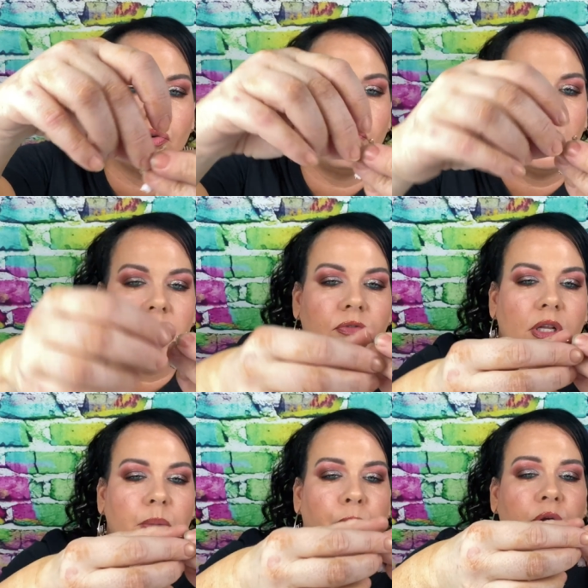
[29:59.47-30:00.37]
really,
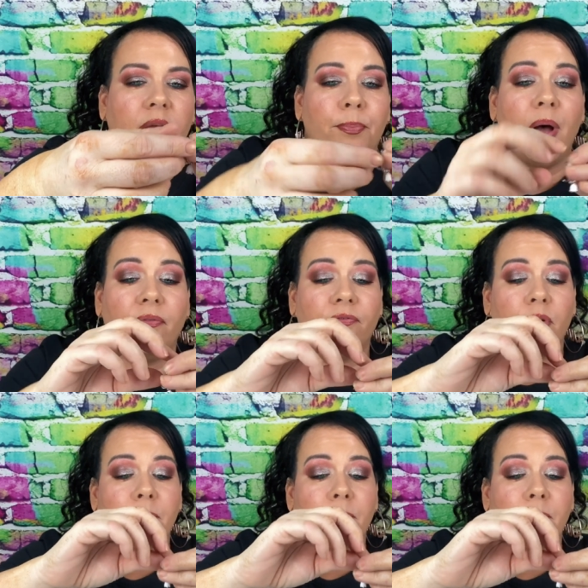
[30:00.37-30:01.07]
really pretty. But for